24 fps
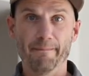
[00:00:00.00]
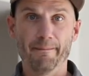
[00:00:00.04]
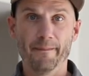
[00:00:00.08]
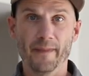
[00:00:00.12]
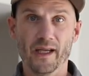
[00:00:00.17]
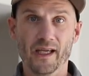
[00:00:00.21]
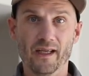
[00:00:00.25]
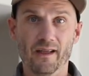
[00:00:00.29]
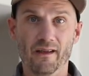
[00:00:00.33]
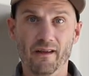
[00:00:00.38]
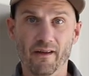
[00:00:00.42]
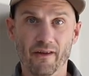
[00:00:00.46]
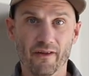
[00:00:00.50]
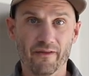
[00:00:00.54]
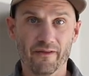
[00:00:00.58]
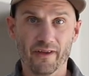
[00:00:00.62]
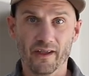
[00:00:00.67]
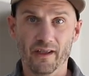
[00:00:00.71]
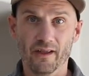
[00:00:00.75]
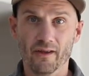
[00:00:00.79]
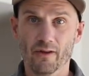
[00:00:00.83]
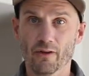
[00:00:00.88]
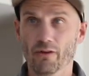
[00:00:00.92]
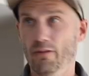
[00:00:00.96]
make another
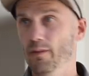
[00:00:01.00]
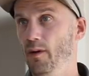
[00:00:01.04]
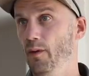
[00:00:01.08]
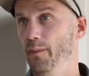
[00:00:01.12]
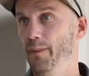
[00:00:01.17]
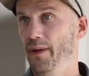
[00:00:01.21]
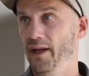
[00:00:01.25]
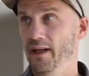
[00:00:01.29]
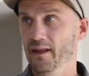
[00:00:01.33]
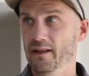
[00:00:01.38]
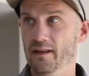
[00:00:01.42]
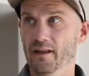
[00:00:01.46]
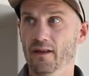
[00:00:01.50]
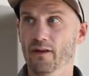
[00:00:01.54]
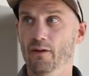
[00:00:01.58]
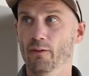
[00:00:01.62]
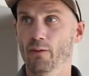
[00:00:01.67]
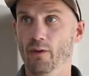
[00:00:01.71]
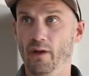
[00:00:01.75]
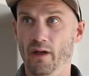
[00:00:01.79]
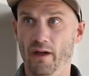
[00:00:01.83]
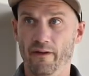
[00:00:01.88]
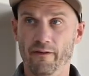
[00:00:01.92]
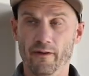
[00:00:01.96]
video about painting or
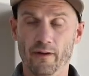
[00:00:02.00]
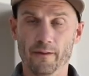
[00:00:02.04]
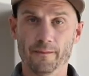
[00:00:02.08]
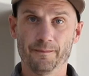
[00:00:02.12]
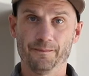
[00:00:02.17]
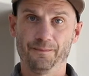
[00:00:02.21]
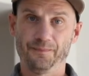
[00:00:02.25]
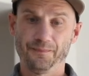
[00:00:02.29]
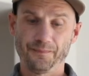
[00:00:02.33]
whatever.